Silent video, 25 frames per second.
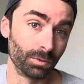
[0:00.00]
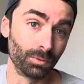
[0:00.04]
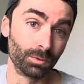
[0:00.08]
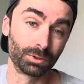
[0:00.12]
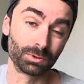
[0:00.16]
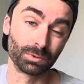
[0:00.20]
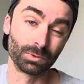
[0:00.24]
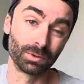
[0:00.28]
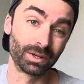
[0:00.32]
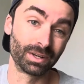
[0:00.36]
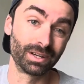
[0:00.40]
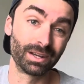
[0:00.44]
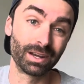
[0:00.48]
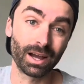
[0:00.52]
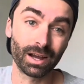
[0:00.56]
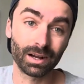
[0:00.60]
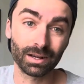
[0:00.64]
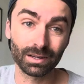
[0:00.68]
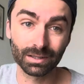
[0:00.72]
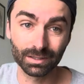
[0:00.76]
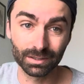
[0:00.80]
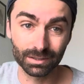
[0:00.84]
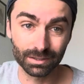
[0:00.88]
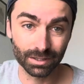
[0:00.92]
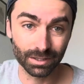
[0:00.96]
which we're not
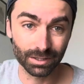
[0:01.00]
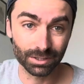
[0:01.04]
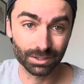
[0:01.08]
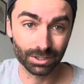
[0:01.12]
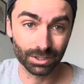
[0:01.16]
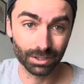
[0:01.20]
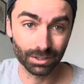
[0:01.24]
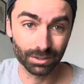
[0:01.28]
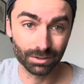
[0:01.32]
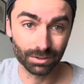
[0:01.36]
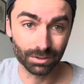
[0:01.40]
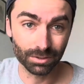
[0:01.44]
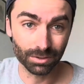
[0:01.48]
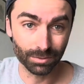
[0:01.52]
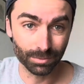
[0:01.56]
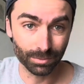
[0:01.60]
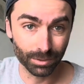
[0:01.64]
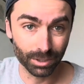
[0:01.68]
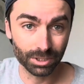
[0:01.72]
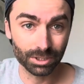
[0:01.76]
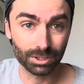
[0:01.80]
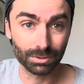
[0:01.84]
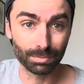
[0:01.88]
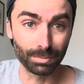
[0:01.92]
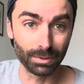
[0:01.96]
going to touch on too
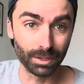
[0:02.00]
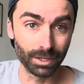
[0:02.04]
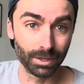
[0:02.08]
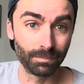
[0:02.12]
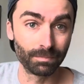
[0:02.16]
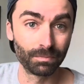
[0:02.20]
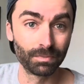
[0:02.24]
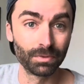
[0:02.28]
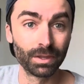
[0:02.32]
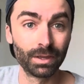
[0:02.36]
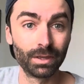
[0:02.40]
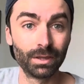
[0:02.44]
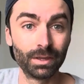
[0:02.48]
much, but